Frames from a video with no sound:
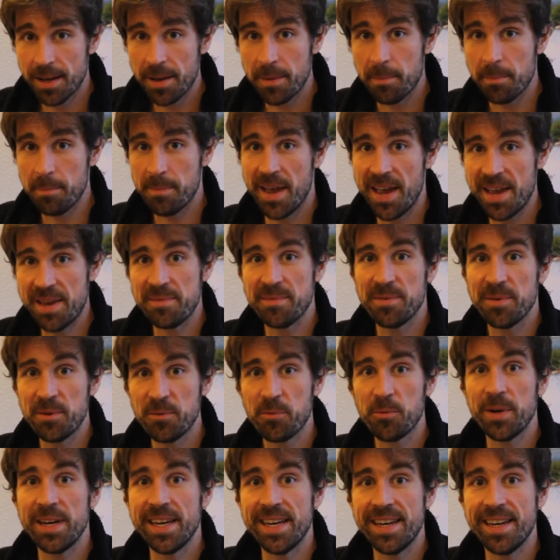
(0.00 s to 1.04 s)
maybe
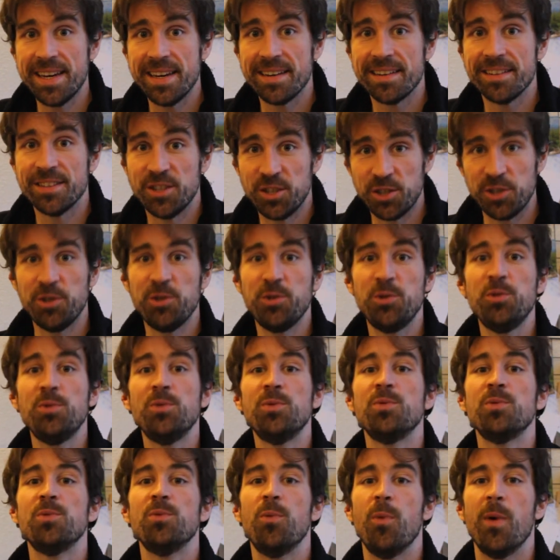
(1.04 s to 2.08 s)
we do
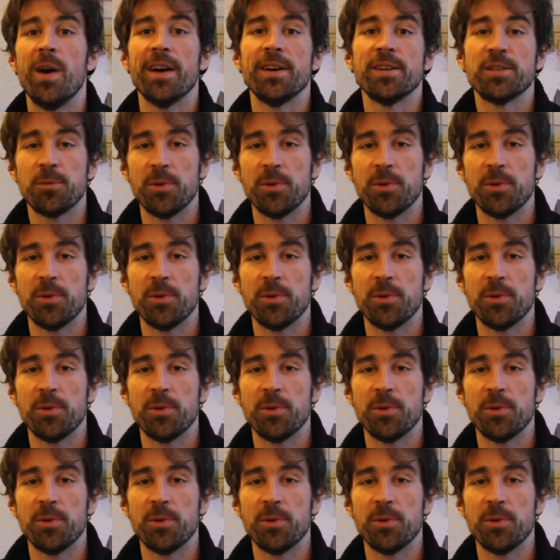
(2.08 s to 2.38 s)
wear